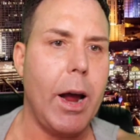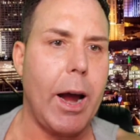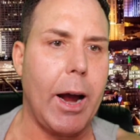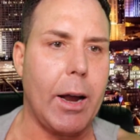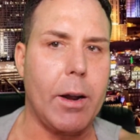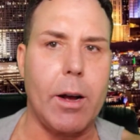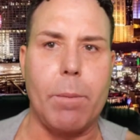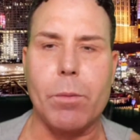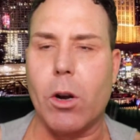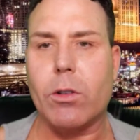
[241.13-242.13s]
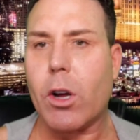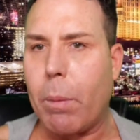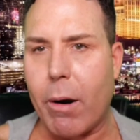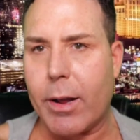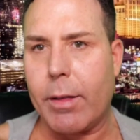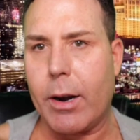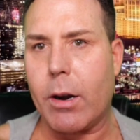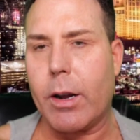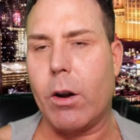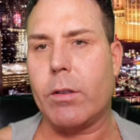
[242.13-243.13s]
And you know, it's a good party in
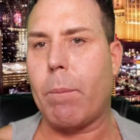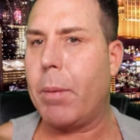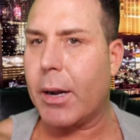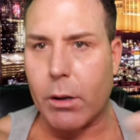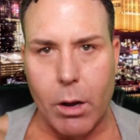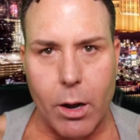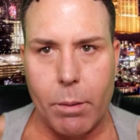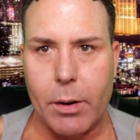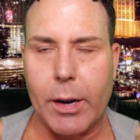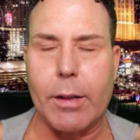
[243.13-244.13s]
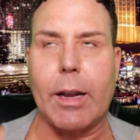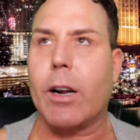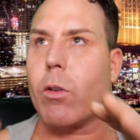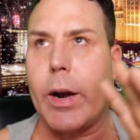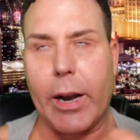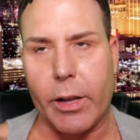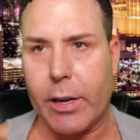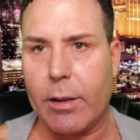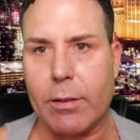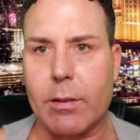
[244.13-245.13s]
there. You know, it's a big club. They got a great
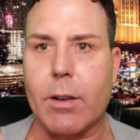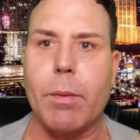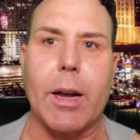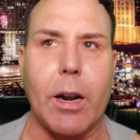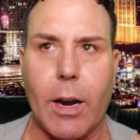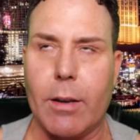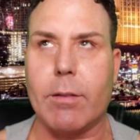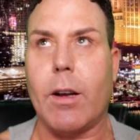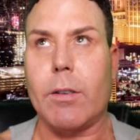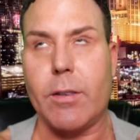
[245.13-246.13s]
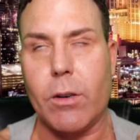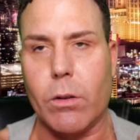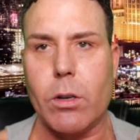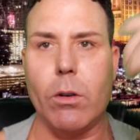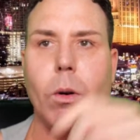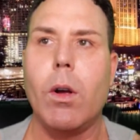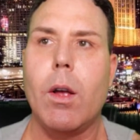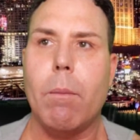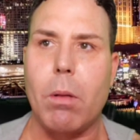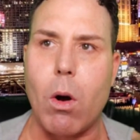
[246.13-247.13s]
LED system. They got a nice CO2
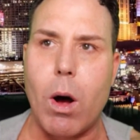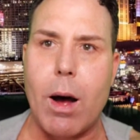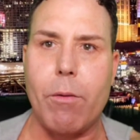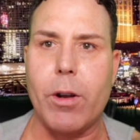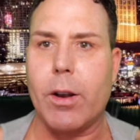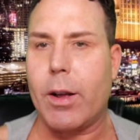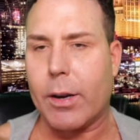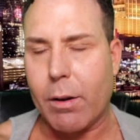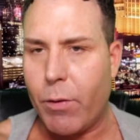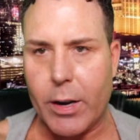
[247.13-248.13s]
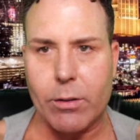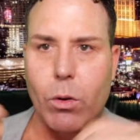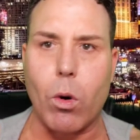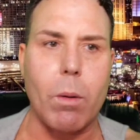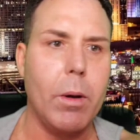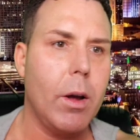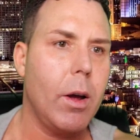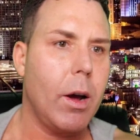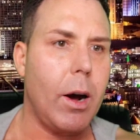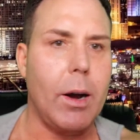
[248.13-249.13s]
blow off and confetti storm.
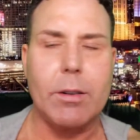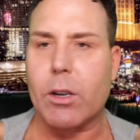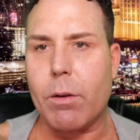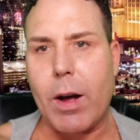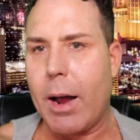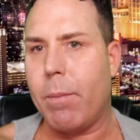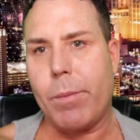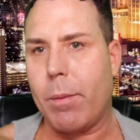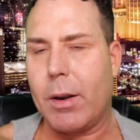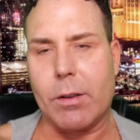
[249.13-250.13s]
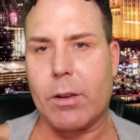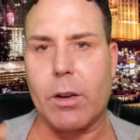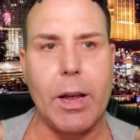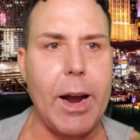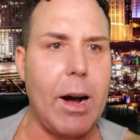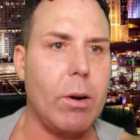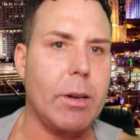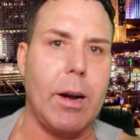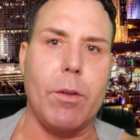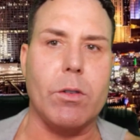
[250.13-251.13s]
It's a good vibe. I mean, it's a good layout.
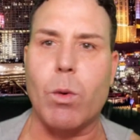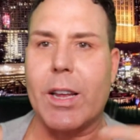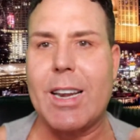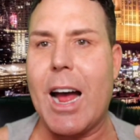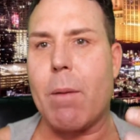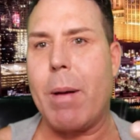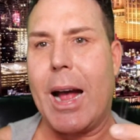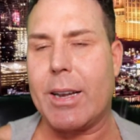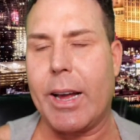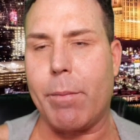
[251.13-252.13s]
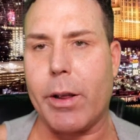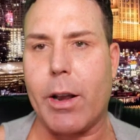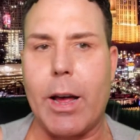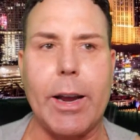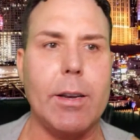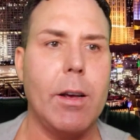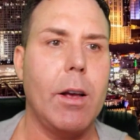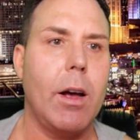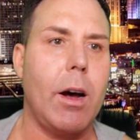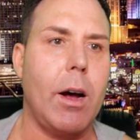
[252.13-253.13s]
There's really not a bad table in Light.
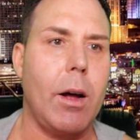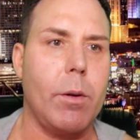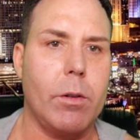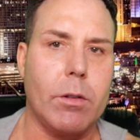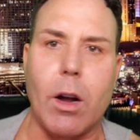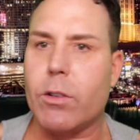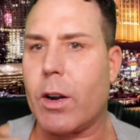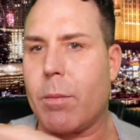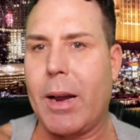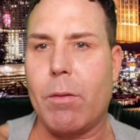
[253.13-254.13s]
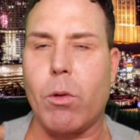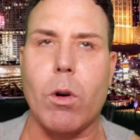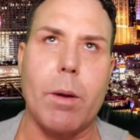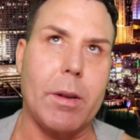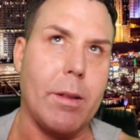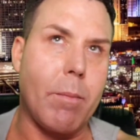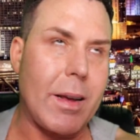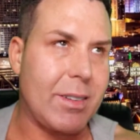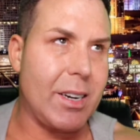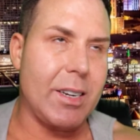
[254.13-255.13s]
As long as you're on the main floor. I mean, the
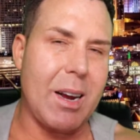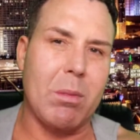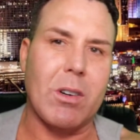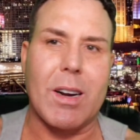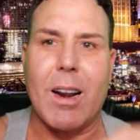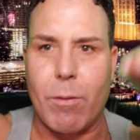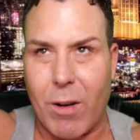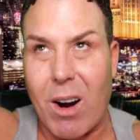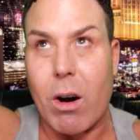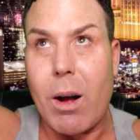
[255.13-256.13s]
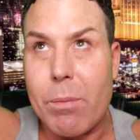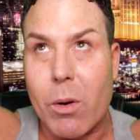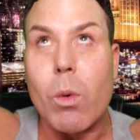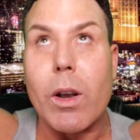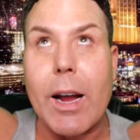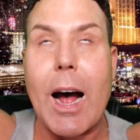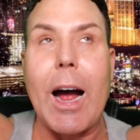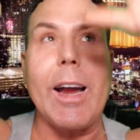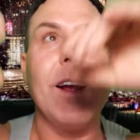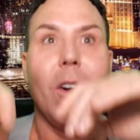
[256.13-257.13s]
mezzanine tables are kind of far up. They're really
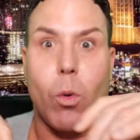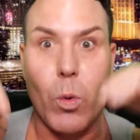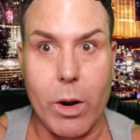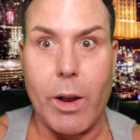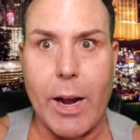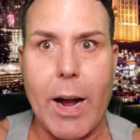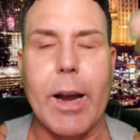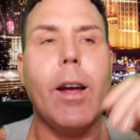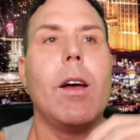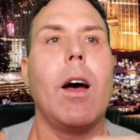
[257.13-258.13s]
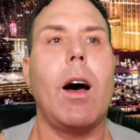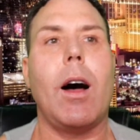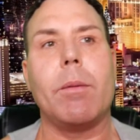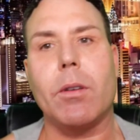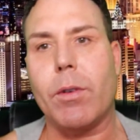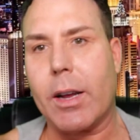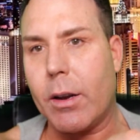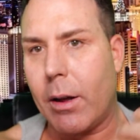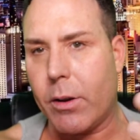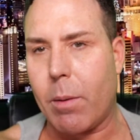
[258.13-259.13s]
high, really high. So
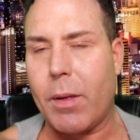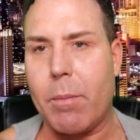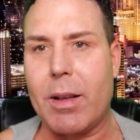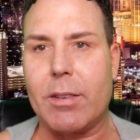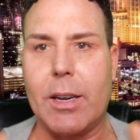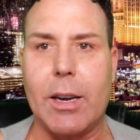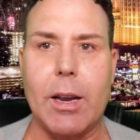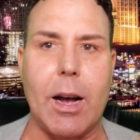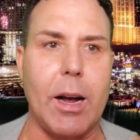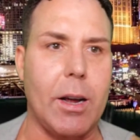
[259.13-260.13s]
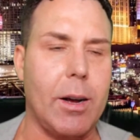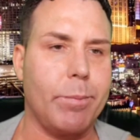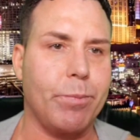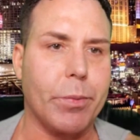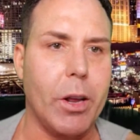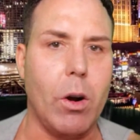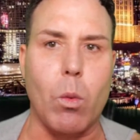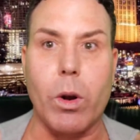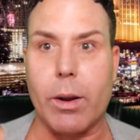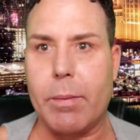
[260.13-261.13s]
if you're up on the mezzanine on you know, a
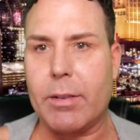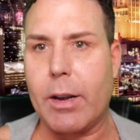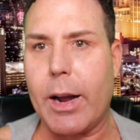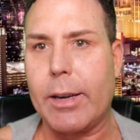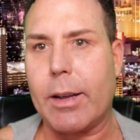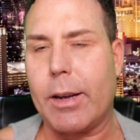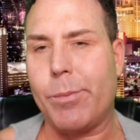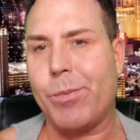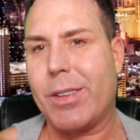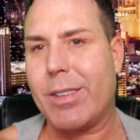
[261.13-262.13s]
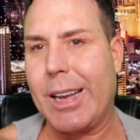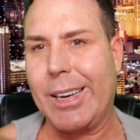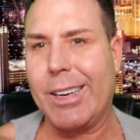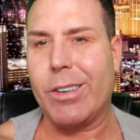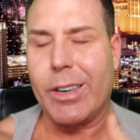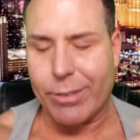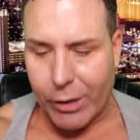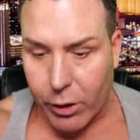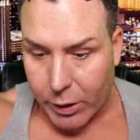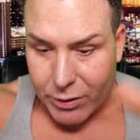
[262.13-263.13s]
really busy night, it's not, you know, it's
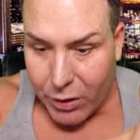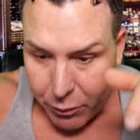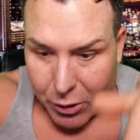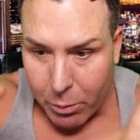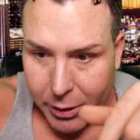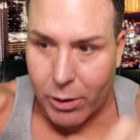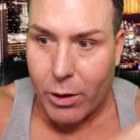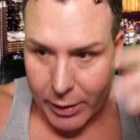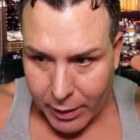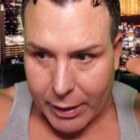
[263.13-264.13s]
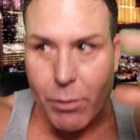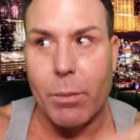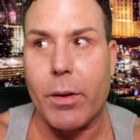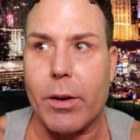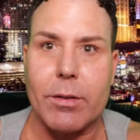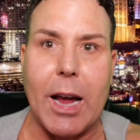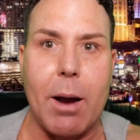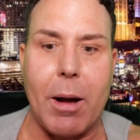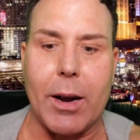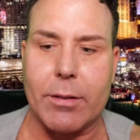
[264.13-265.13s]
a good view, but you're looking like from the
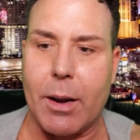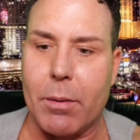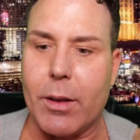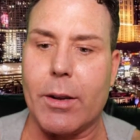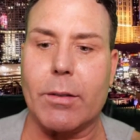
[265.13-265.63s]
skybox type of thing.